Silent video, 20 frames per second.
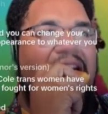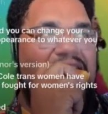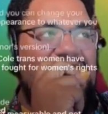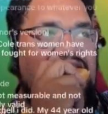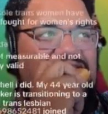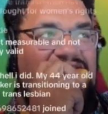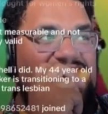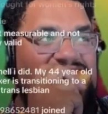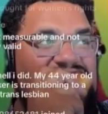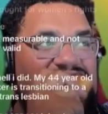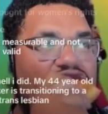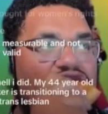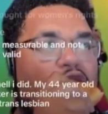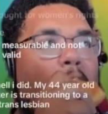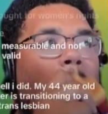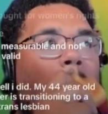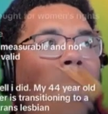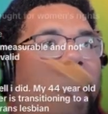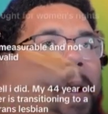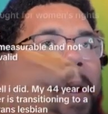Well, oh, it's not
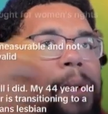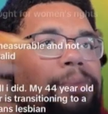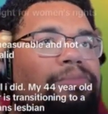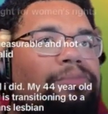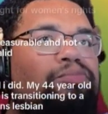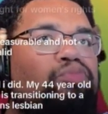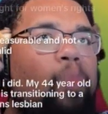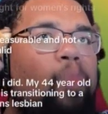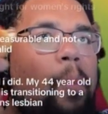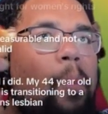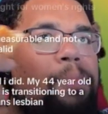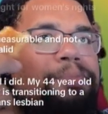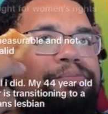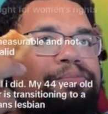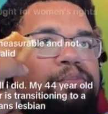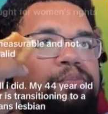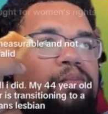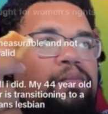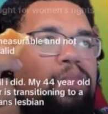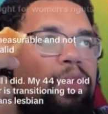scientifically based.
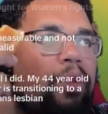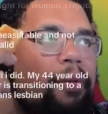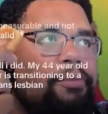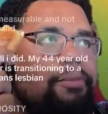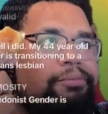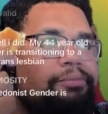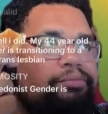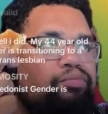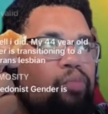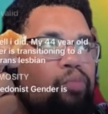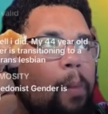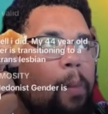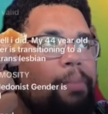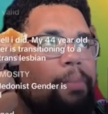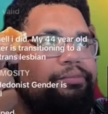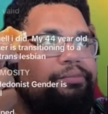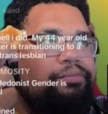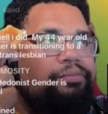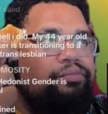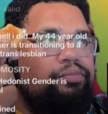It's just what you
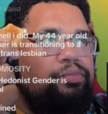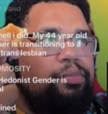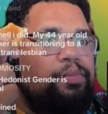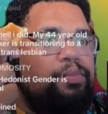think